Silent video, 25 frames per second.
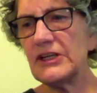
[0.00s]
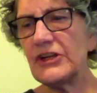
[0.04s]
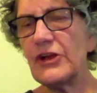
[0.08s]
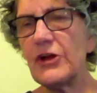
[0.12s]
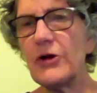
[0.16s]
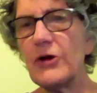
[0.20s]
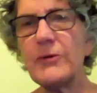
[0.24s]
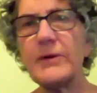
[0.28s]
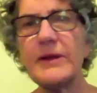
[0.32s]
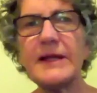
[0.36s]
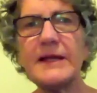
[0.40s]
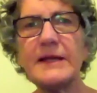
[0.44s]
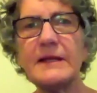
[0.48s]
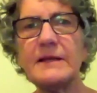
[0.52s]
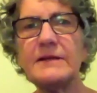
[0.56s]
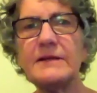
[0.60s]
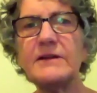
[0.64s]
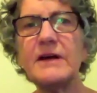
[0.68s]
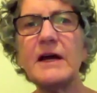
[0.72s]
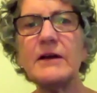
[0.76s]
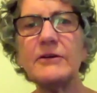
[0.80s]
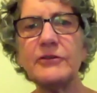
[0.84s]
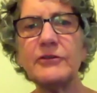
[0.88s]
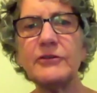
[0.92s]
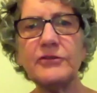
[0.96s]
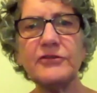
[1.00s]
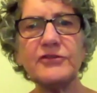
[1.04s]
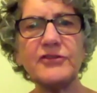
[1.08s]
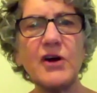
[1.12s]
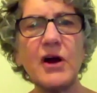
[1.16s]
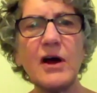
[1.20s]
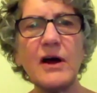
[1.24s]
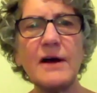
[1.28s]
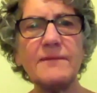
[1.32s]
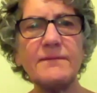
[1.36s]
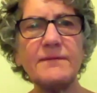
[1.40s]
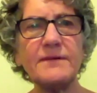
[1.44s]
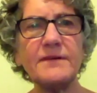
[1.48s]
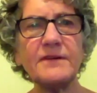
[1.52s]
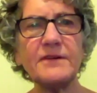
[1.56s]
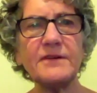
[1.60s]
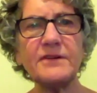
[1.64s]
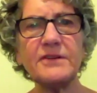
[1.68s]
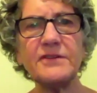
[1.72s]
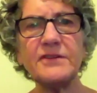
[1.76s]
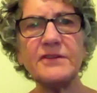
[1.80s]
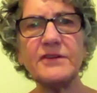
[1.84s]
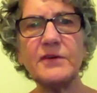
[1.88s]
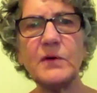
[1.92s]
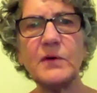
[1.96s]
in a doctor's
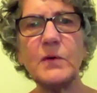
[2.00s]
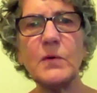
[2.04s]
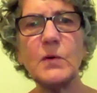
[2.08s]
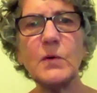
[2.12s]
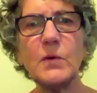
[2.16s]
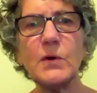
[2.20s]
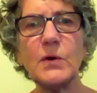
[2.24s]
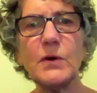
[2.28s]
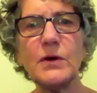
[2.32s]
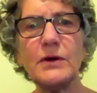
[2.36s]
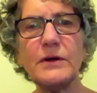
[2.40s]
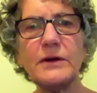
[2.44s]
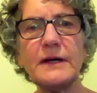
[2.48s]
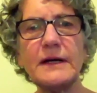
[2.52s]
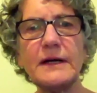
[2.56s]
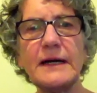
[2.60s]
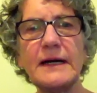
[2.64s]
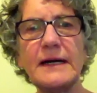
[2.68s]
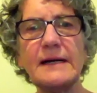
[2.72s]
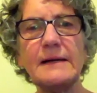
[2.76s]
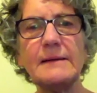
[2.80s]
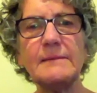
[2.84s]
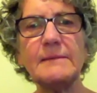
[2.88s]
office, or